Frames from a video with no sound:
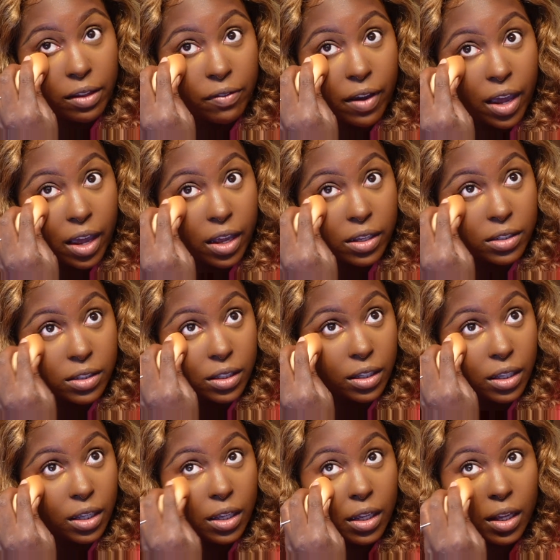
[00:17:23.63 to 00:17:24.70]
fast.
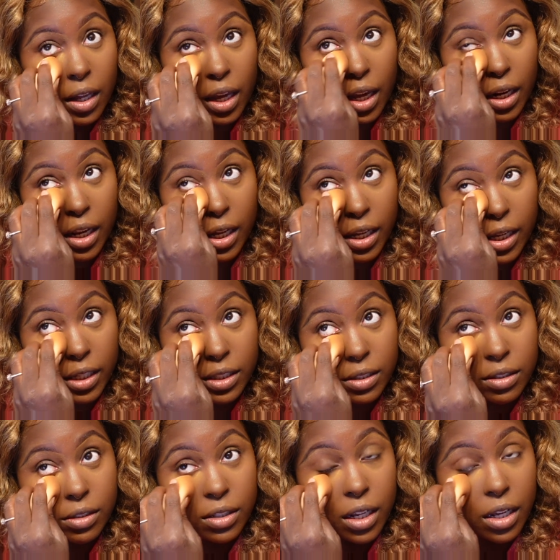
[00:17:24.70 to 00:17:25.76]
And it gets
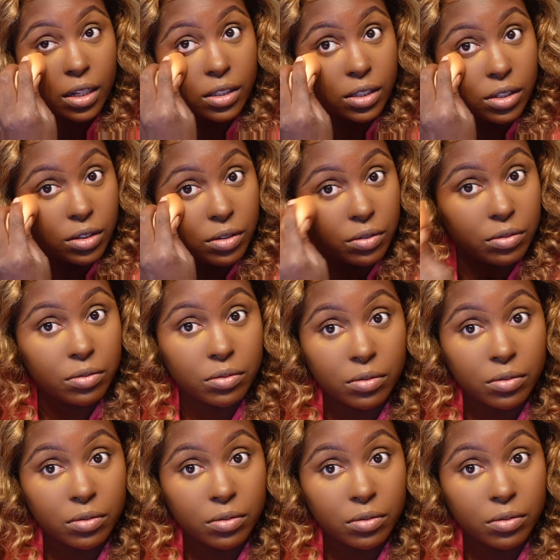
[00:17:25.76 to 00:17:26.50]
stuck too.